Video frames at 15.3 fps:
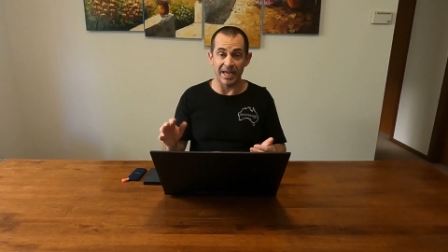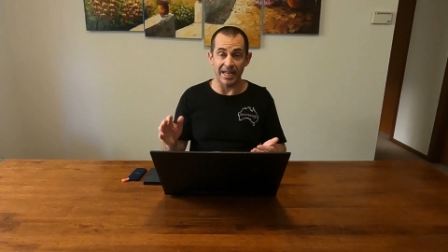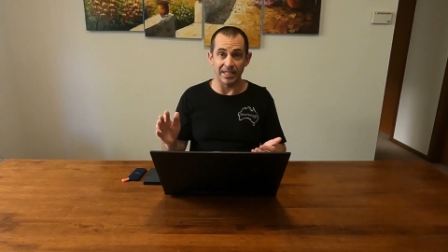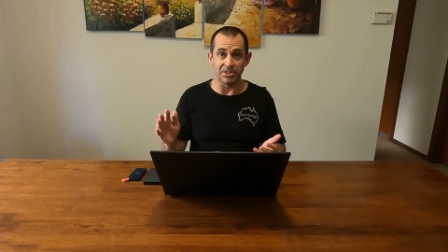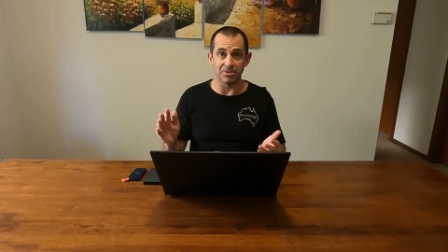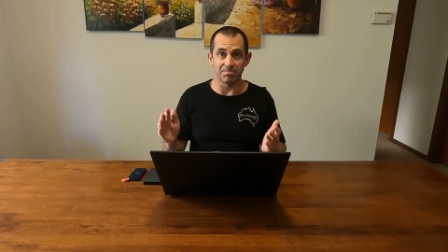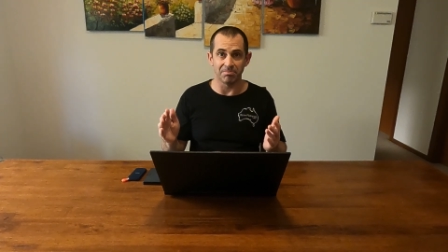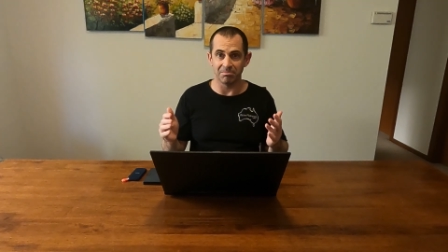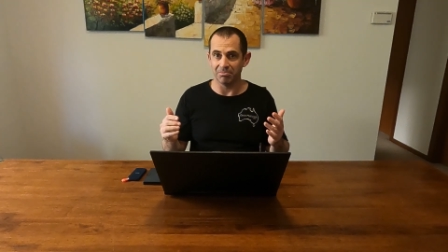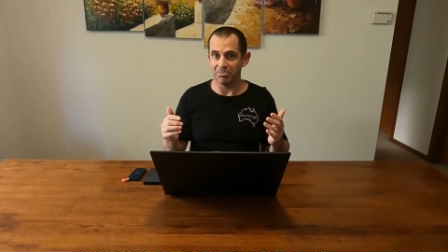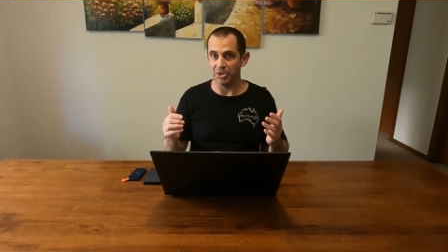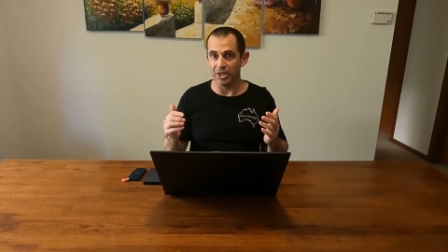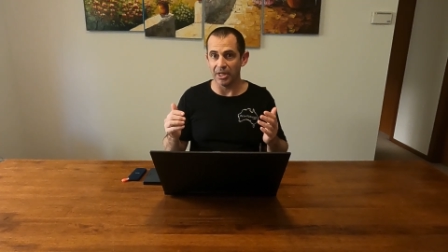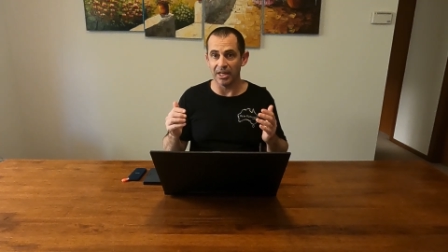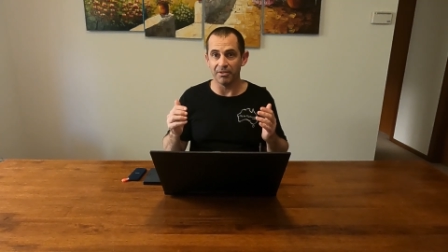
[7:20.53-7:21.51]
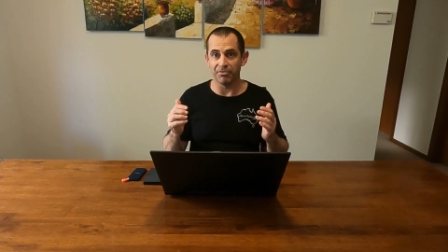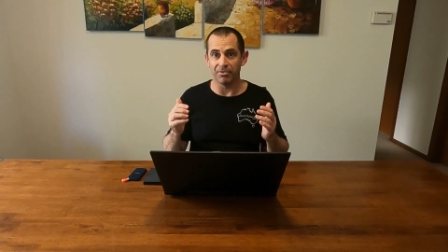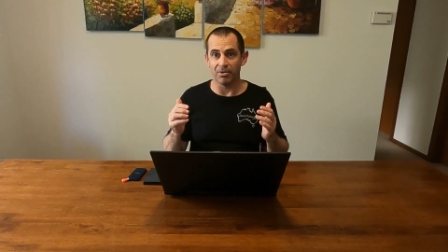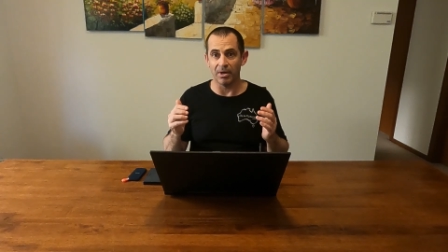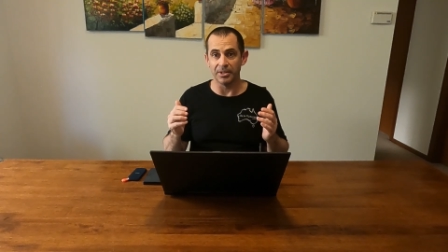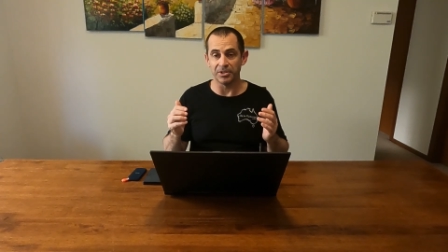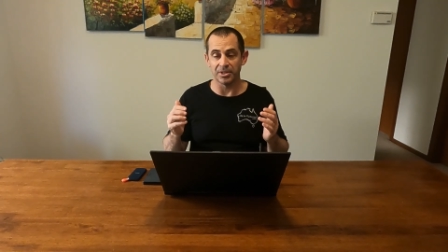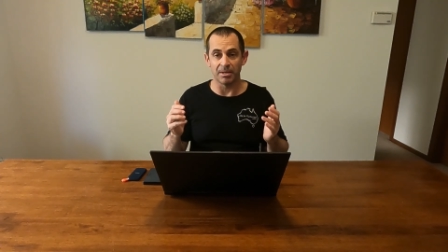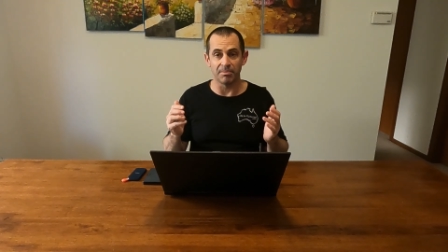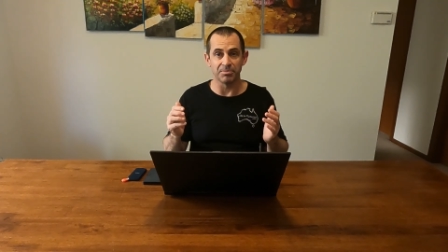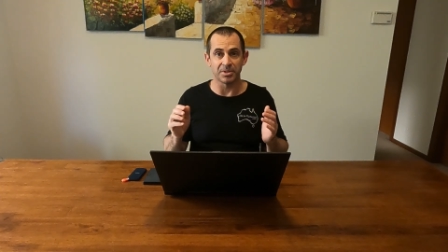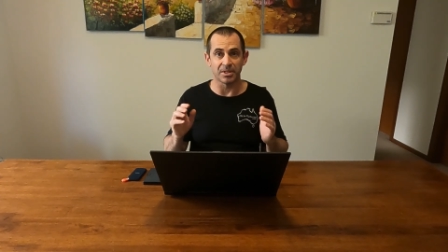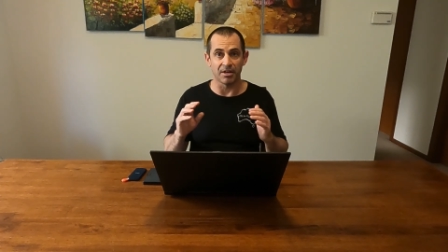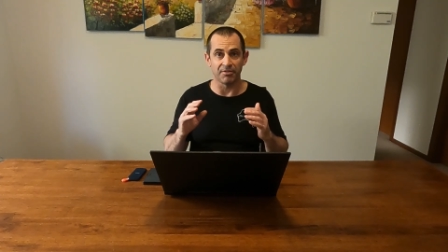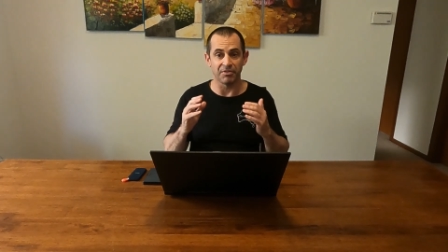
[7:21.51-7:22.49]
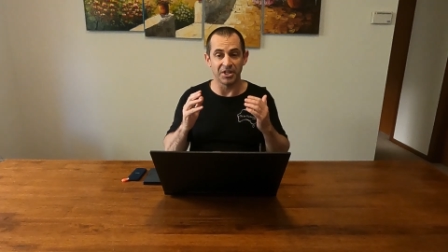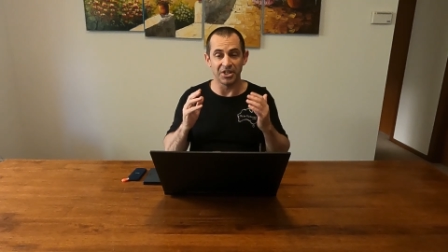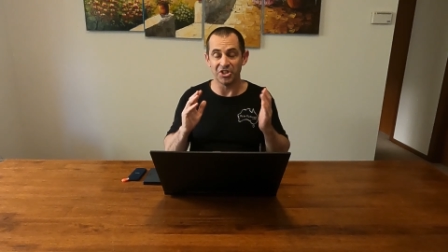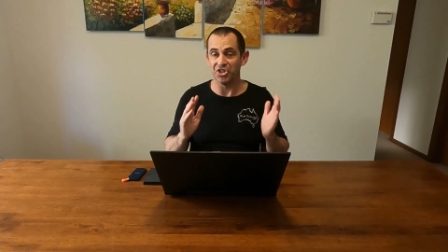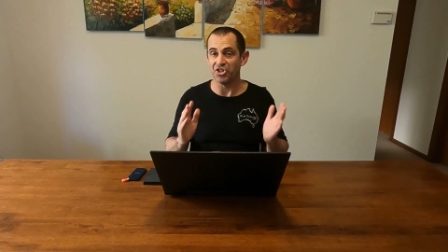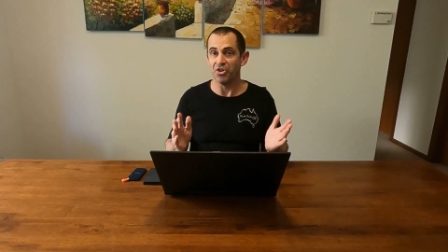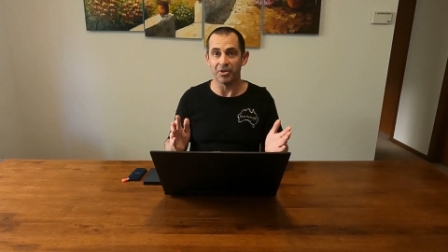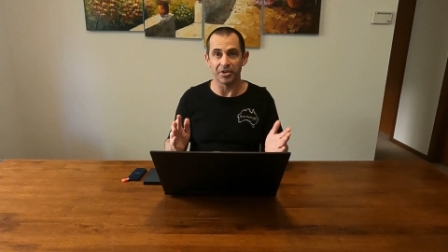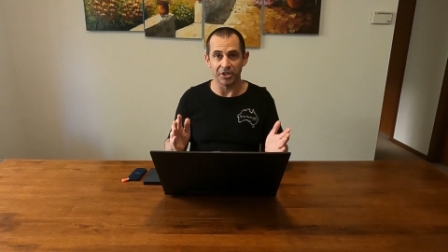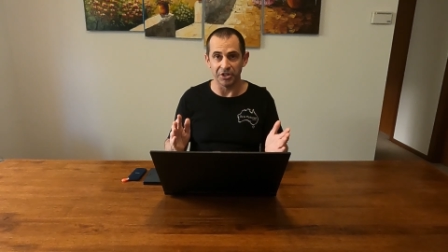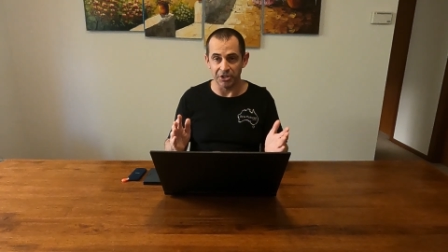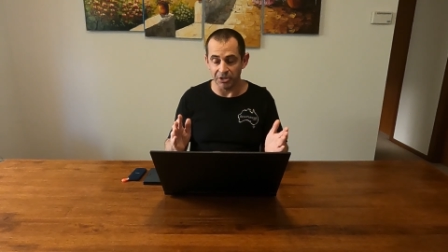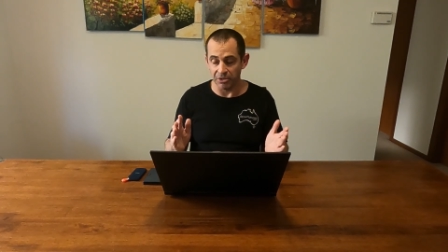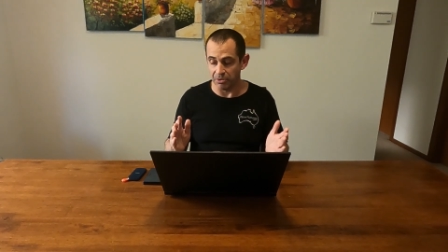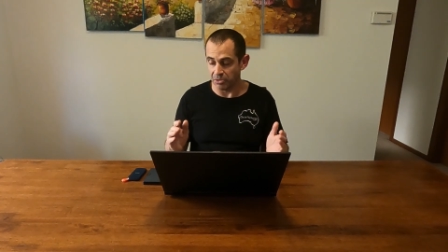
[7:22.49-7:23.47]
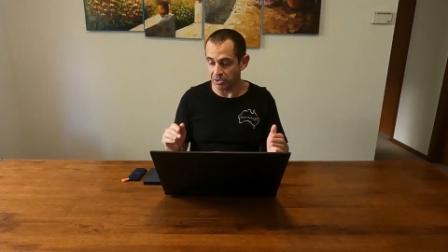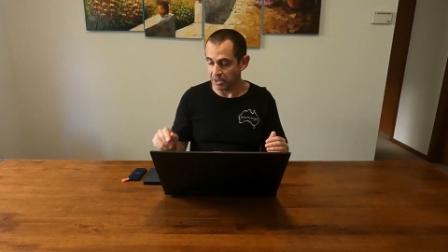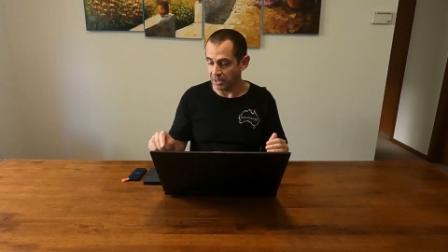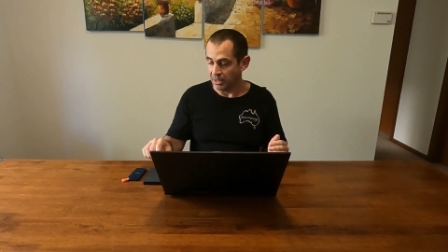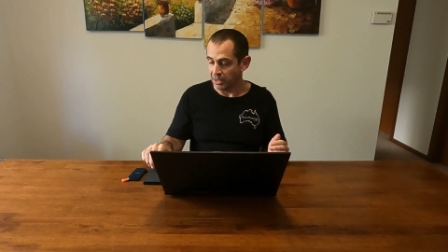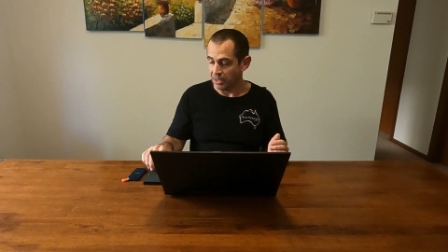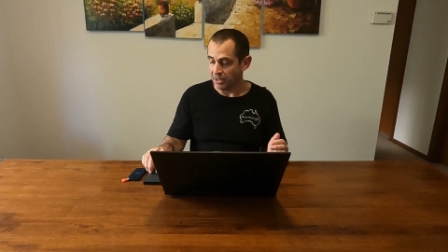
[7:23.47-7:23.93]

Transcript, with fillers: That is, you're going to find some stuff that you're just not going to use.